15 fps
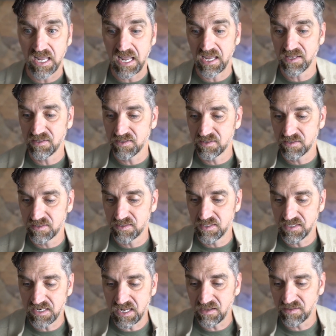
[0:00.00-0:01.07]
And the
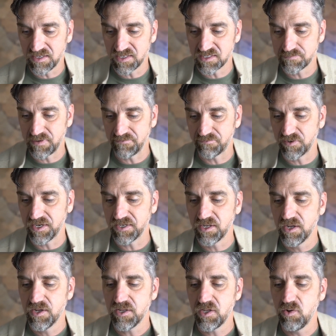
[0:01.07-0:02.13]
deal is, my friend,
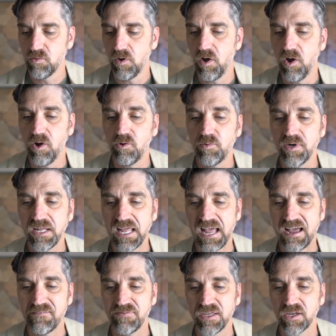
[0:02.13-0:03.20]
you already
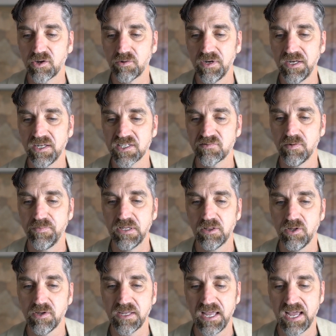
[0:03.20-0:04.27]
have the ingredients. When we
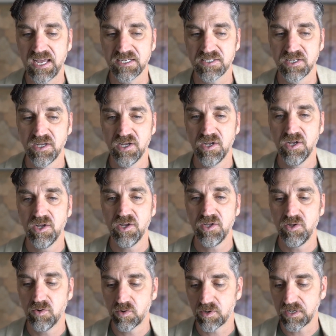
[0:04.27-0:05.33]
look at
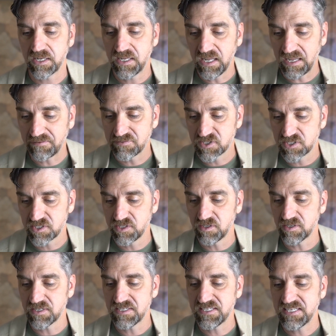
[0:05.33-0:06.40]
your gifts,
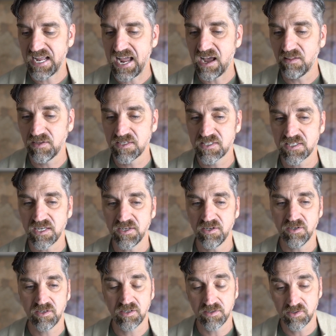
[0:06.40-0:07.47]
your talents, and
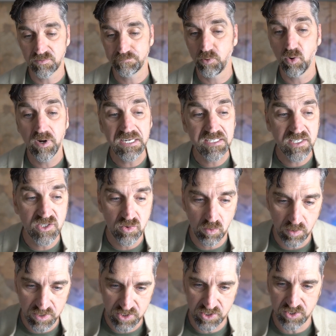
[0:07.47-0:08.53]
it's pointed
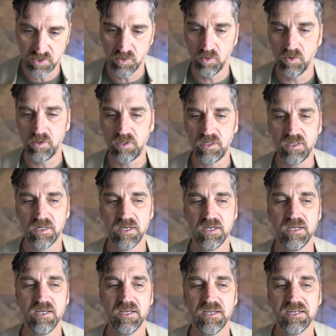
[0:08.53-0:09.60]
towards your
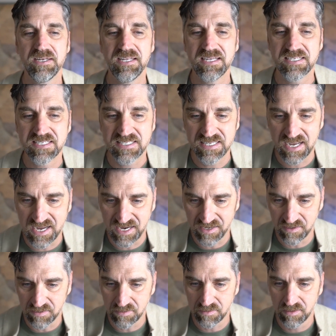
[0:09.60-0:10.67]

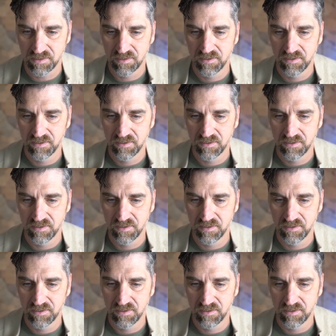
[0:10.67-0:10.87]
desire.